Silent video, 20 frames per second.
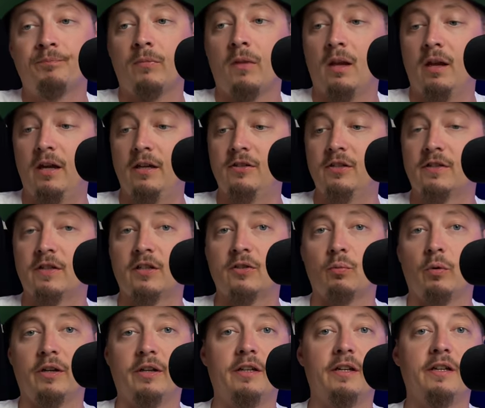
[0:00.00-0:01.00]
it just is
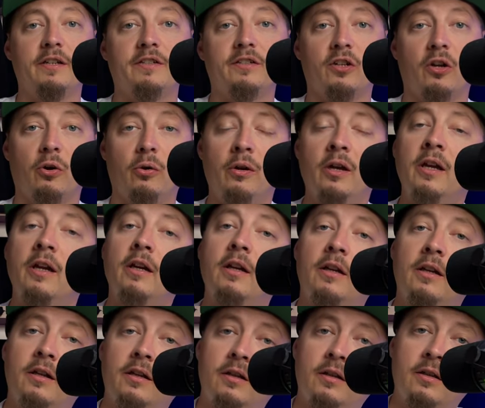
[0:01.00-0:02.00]
what it is. So,
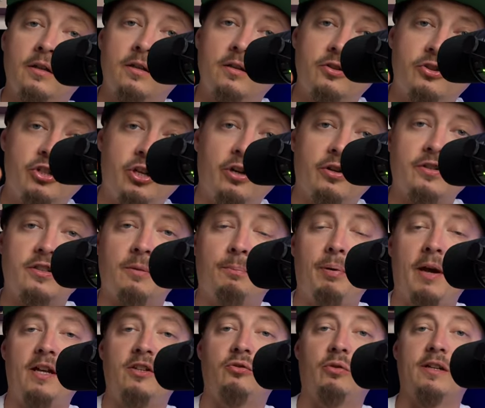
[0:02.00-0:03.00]
cheers to
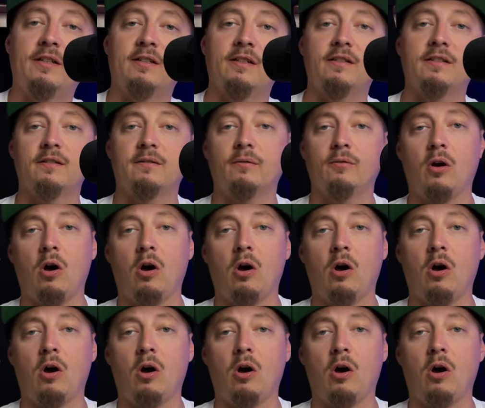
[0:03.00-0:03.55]
Pedritas.